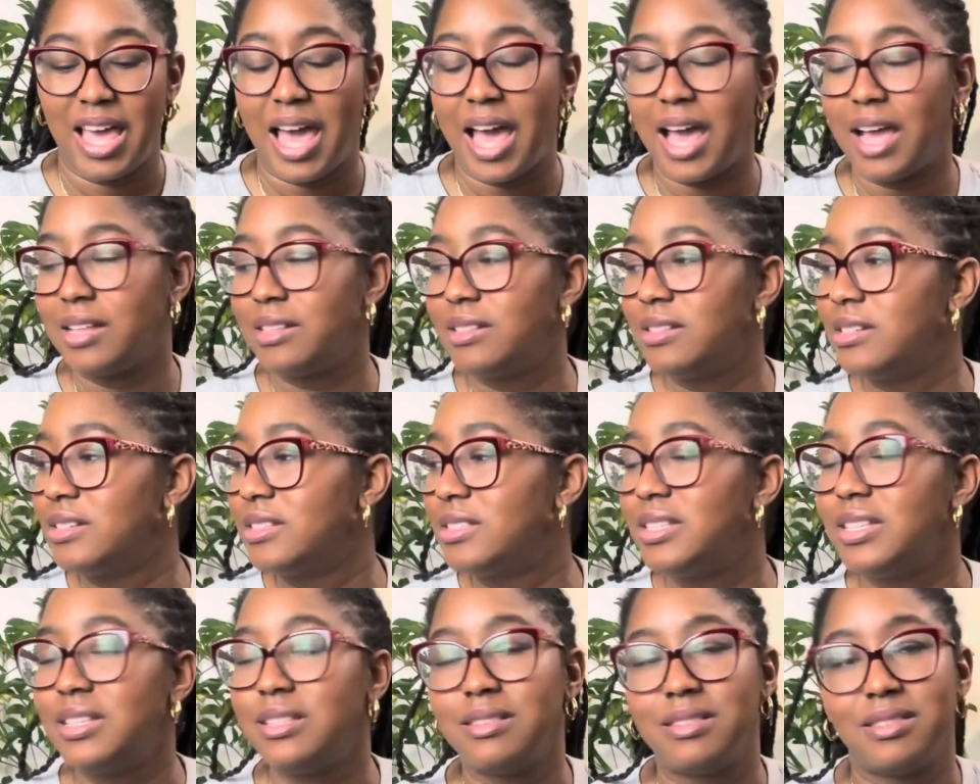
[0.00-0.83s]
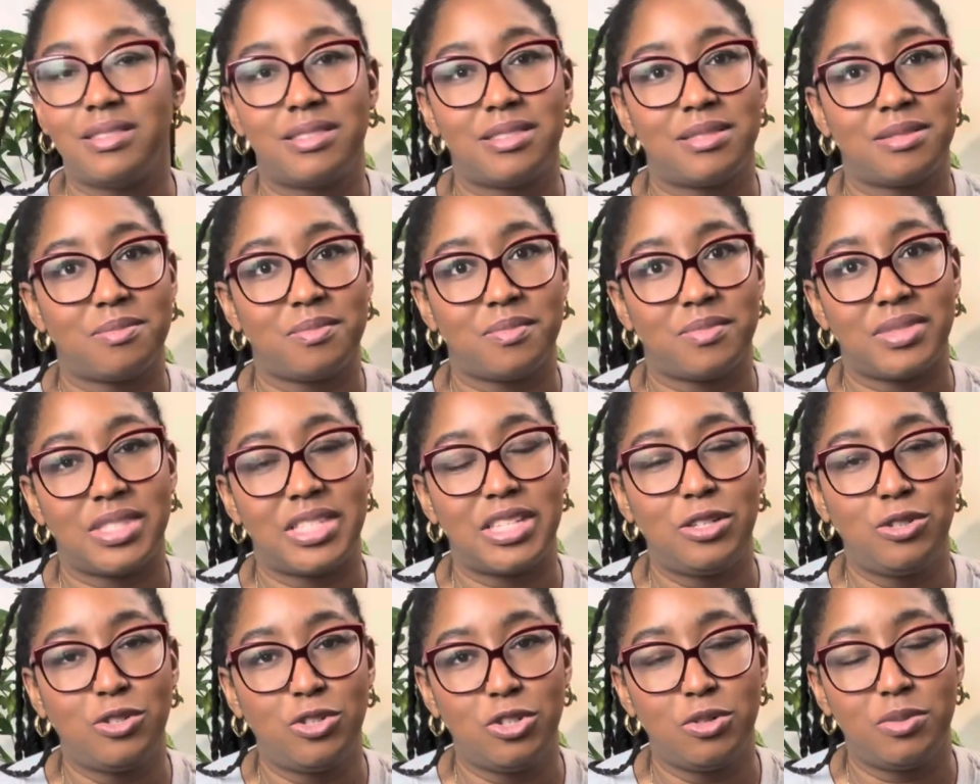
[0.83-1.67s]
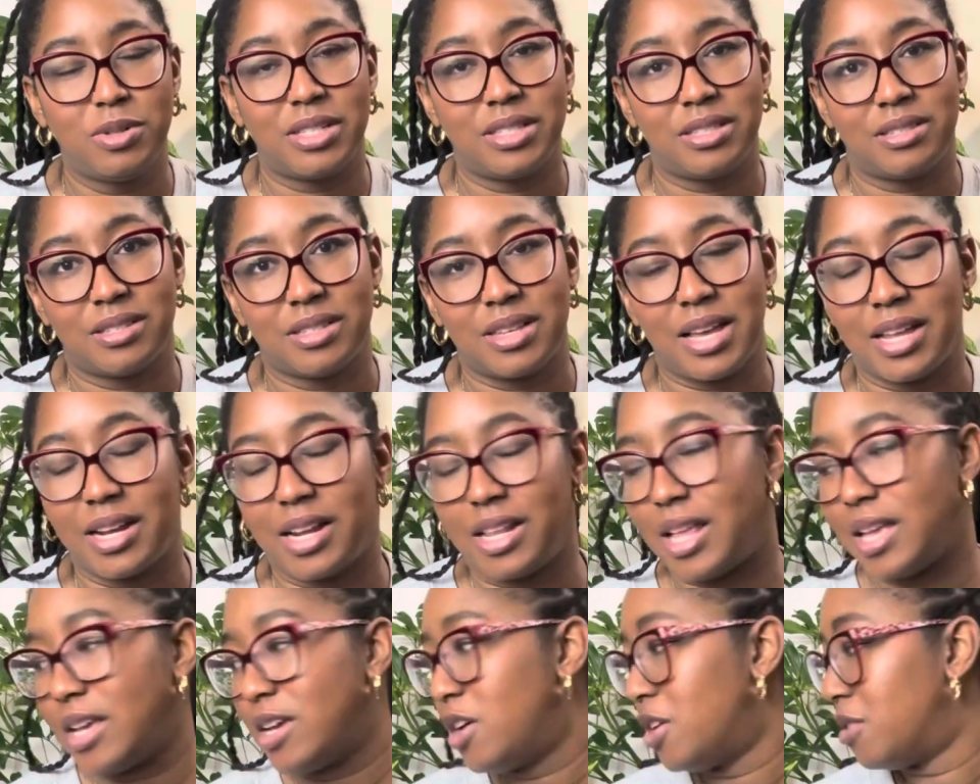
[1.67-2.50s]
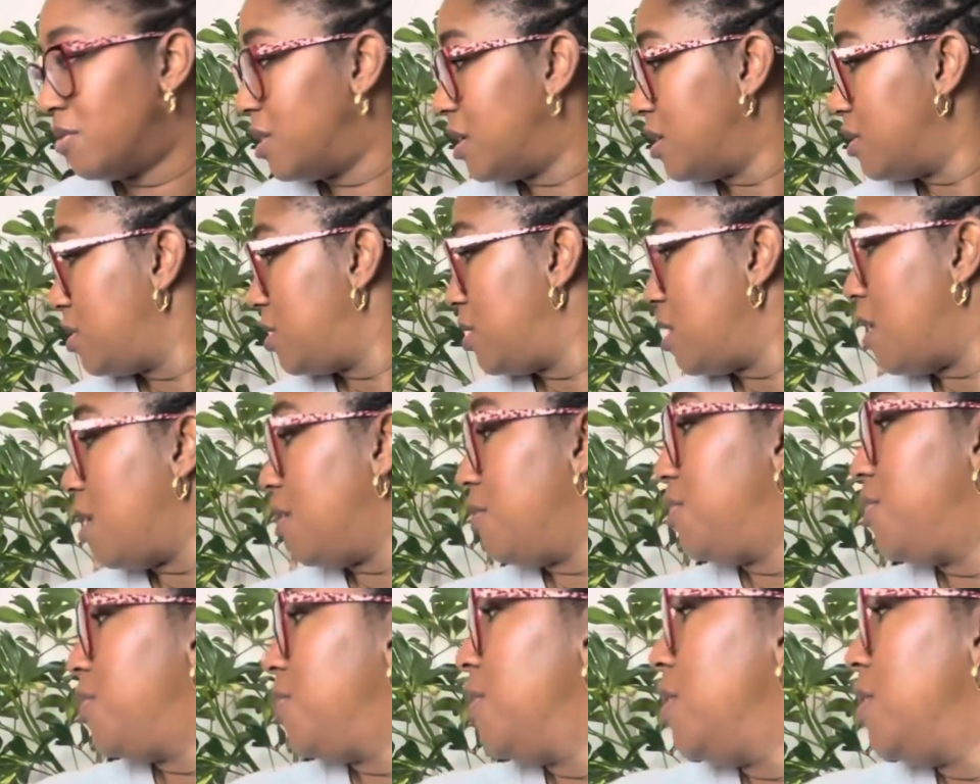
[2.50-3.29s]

And since YouTube is kind of like career stuff,